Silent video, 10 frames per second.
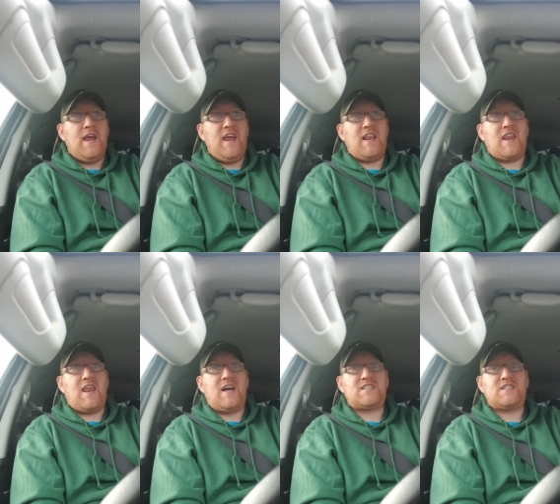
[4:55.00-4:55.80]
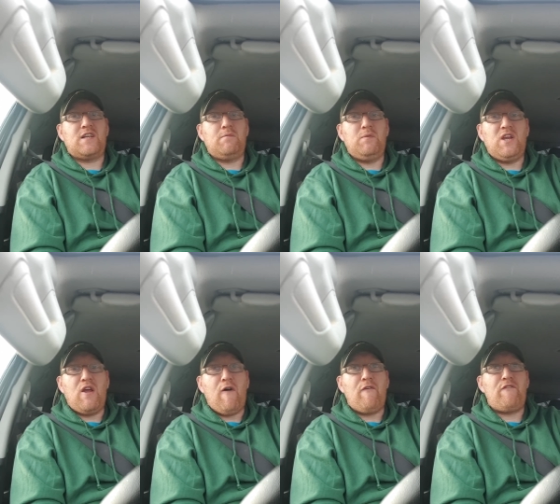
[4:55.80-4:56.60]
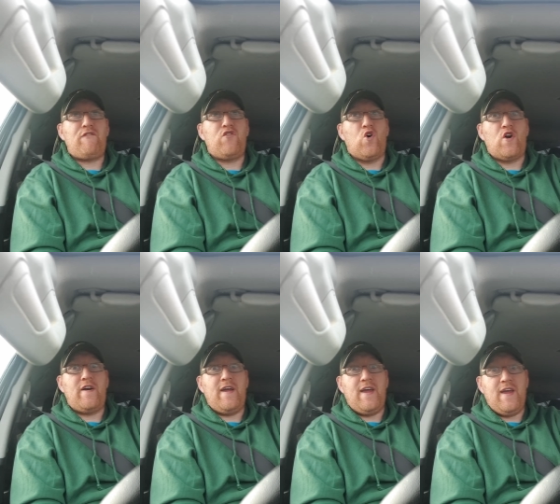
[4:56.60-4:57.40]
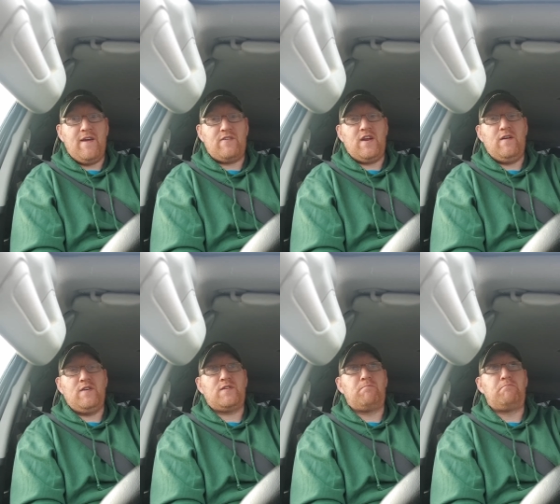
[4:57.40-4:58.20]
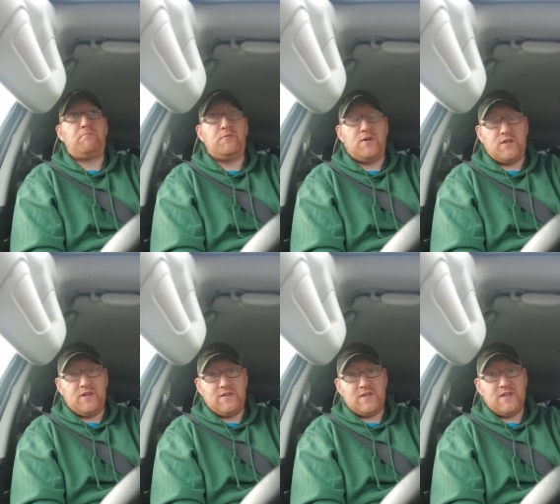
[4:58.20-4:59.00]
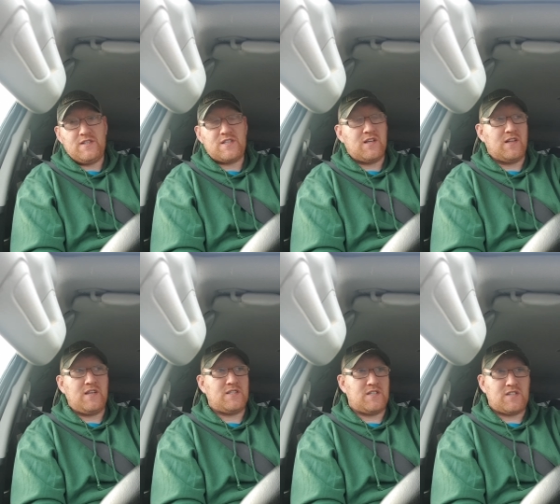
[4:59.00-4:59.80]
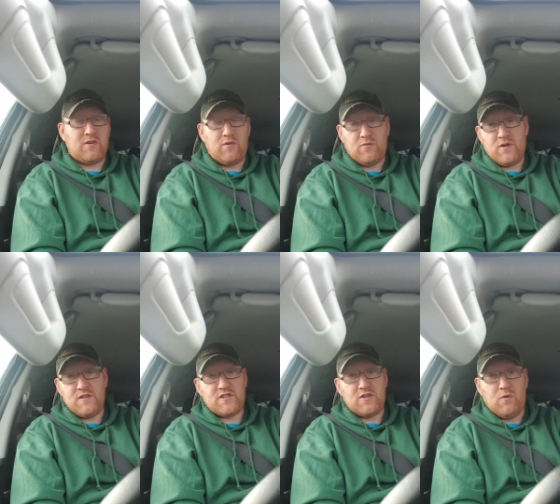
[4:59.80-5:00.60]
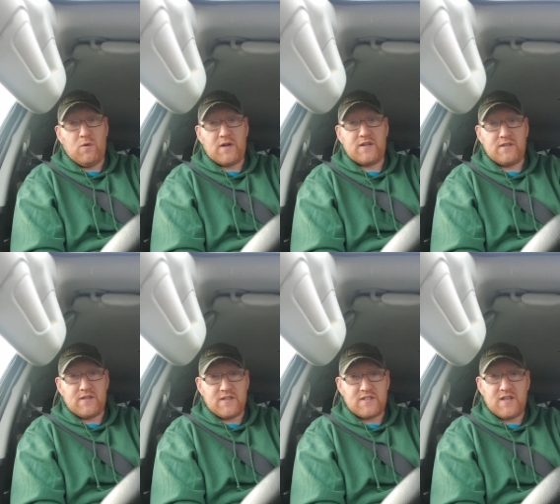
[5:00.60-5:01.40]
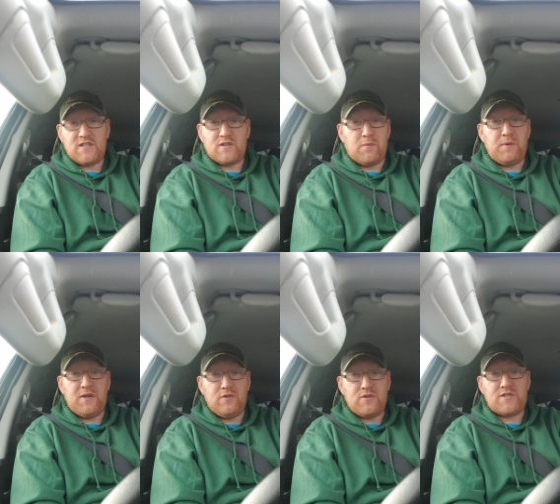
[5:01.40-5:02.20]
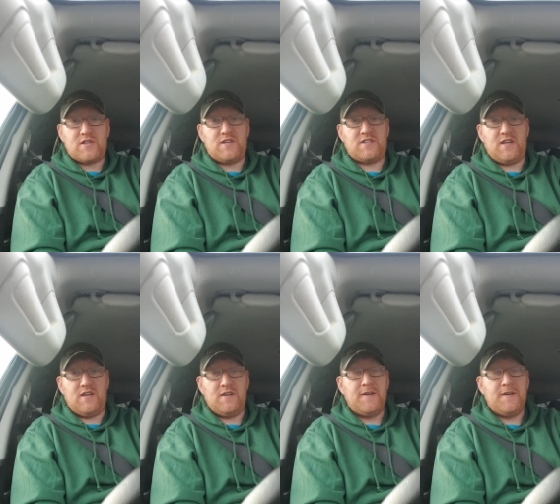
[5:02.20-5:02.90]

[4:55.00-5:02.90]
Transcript: it lasted me forever. It was brilliant. It still is. It's still working to this day, still being used to this day.